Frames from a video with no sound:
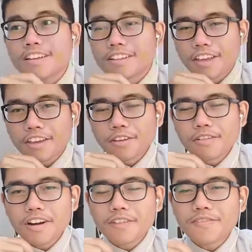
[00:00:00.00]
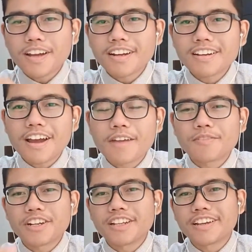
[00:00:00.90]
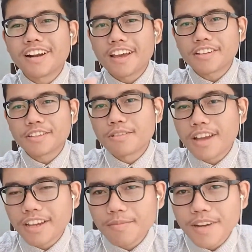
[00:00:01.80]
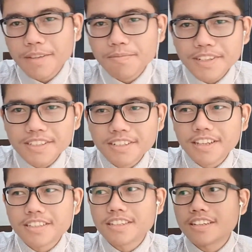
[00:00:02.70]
thank you, Arvan. I'm really glad you like my presentation,